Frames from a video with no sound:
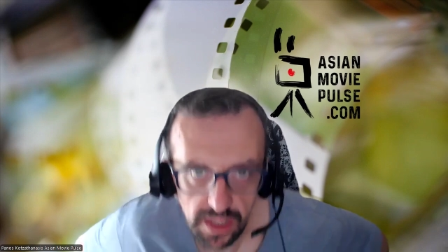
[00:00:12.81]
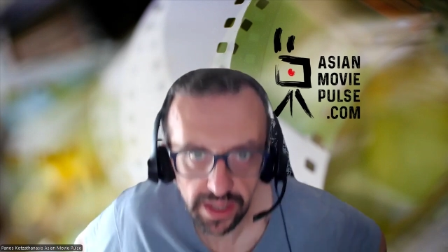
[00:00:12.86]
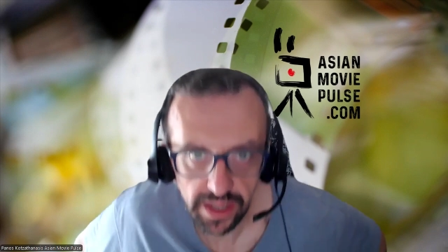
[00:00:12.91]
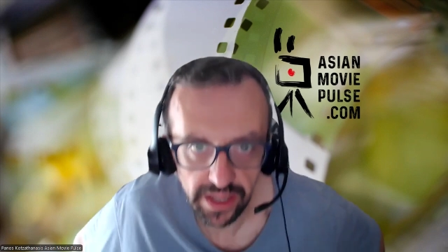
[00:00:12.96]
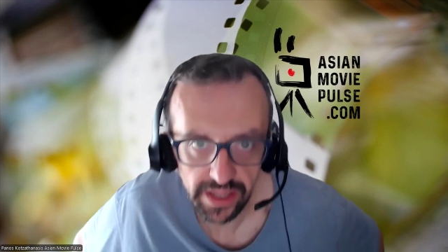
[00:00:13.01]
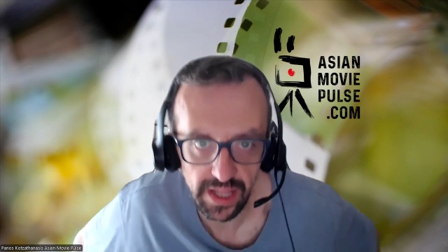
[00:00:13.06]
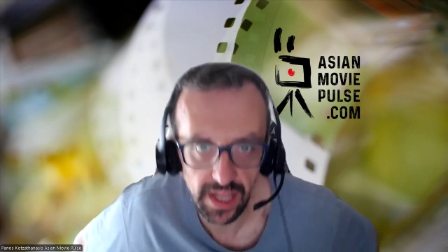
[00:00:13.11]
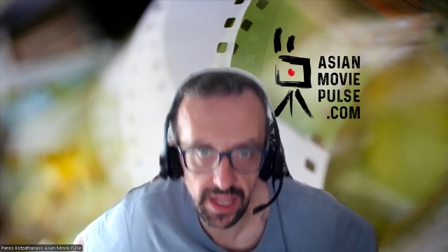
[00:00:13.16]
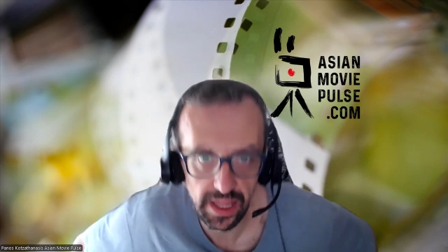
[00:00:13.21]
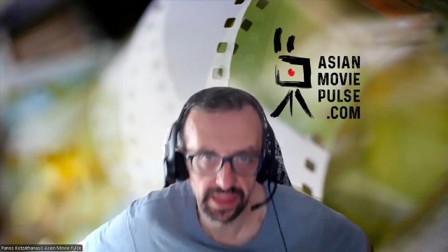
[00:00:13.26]

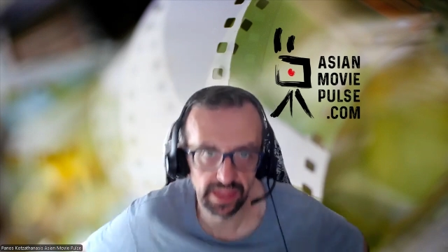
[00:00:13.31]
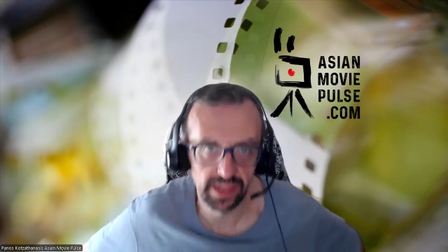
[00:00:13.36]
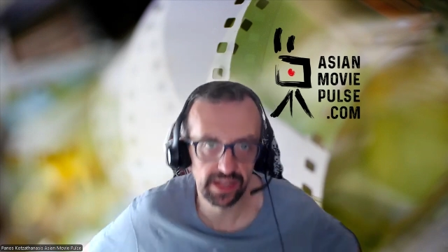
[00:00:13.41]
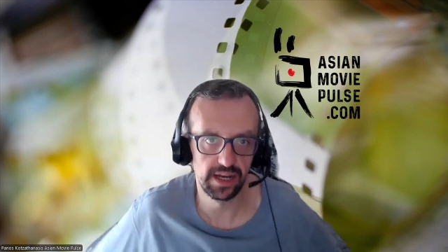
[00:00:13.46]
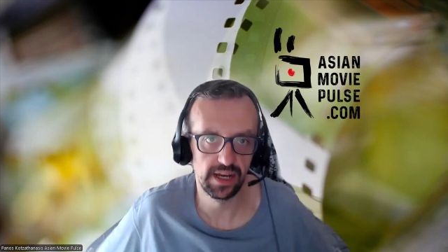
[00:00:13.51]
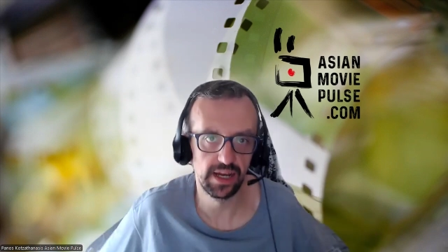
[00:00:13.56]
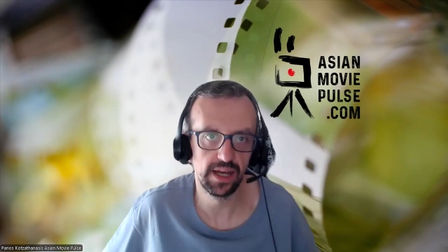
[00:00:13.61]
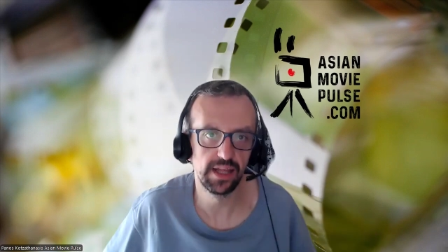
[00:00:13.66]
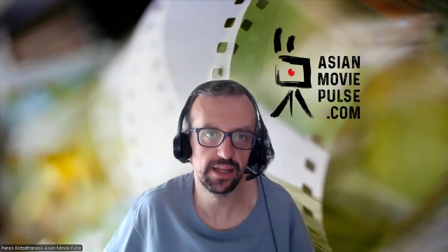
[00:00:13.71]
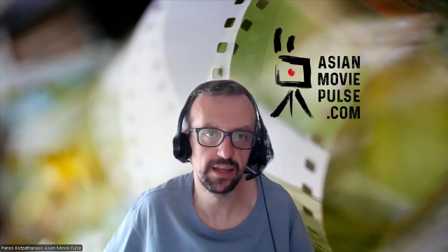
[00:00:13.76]
another
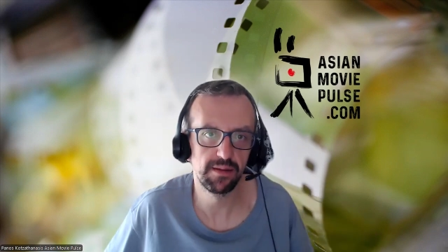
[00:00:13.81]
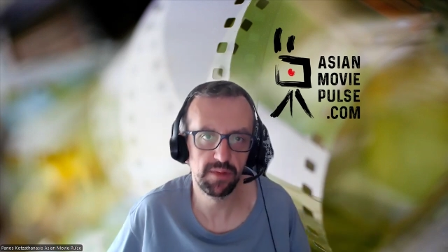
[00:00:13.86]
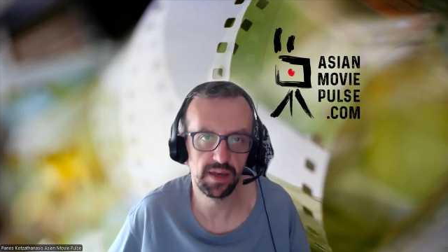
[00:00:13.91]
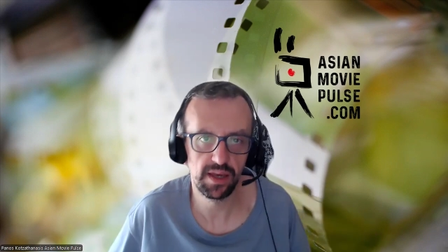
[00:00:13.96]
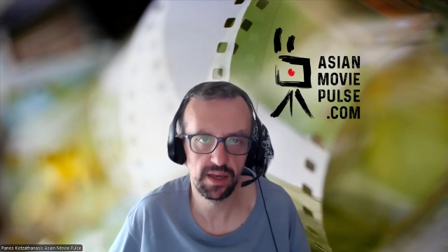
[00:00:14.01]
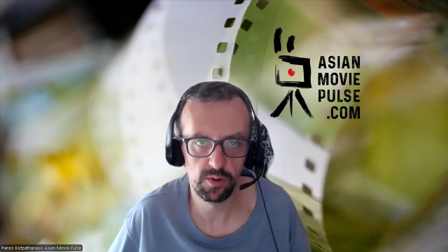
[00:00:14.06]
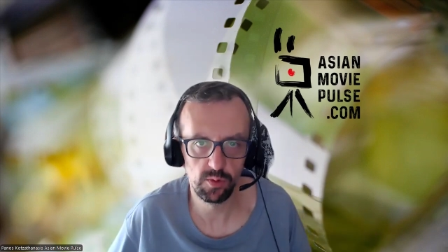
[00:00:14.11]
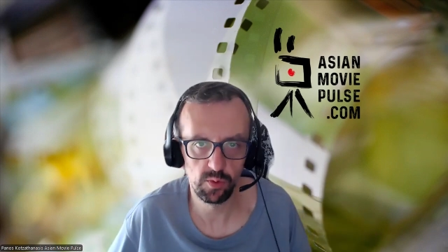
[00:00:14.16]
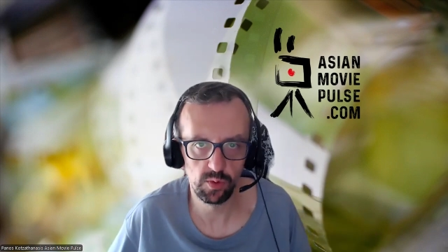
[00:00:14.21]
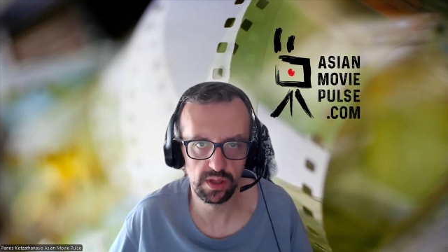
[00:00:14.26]

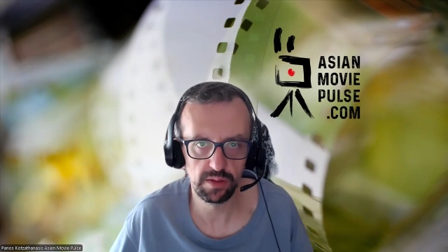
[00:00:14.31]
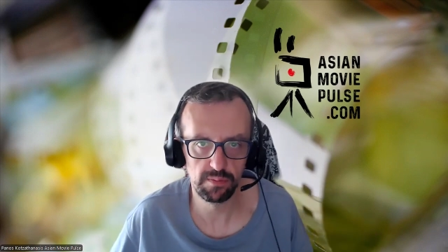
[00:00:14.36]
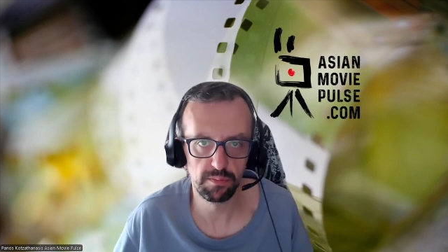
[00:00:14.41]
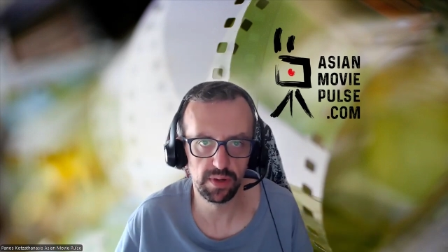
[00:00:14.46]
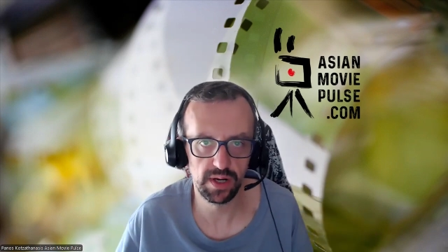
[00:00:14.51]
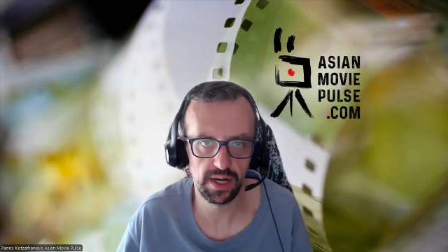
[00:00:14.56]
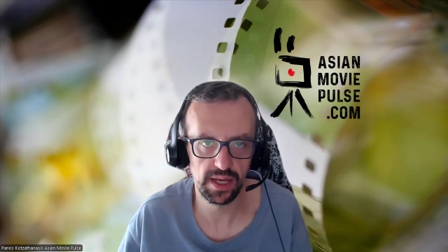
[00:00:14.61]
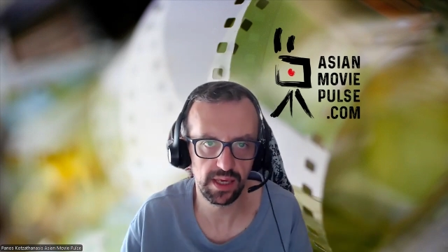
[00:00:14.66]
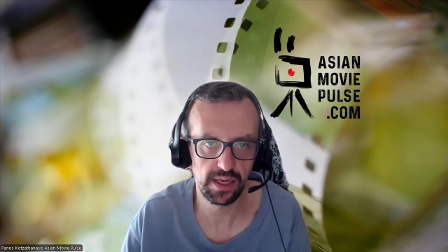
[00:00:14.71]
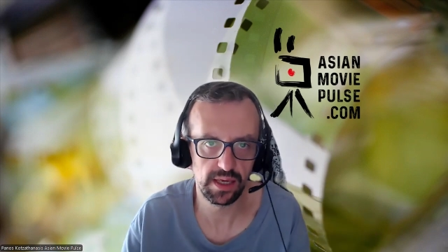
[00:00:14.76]
anime,
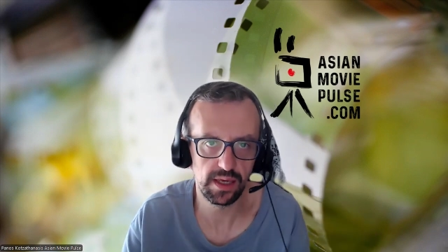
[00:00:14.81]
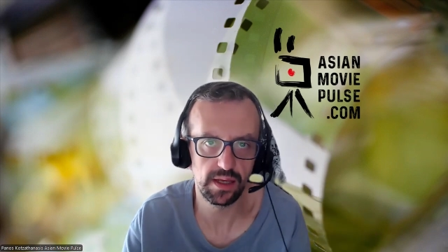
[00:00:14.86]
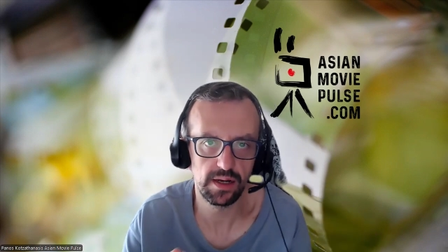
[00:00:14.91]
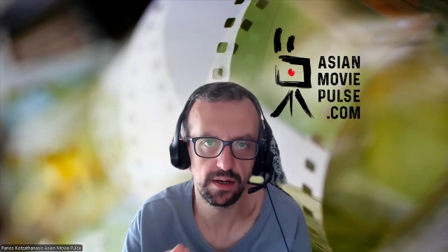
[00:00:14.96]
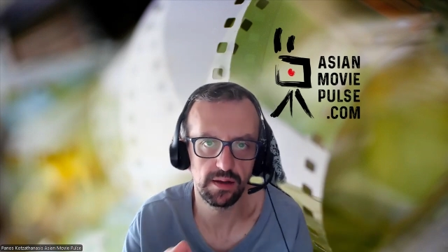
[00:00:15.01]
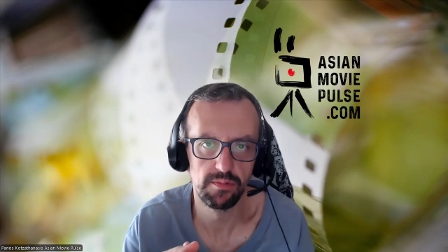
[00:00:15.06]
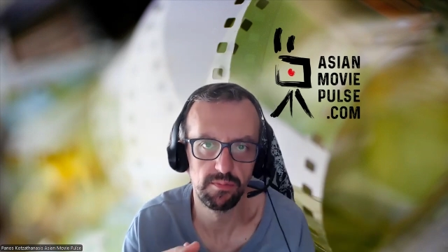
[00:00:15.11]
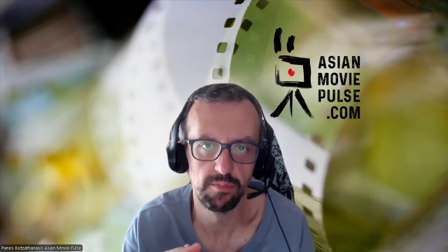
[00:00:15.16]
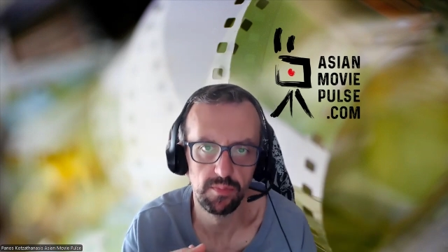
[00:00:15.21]
Windbreaker,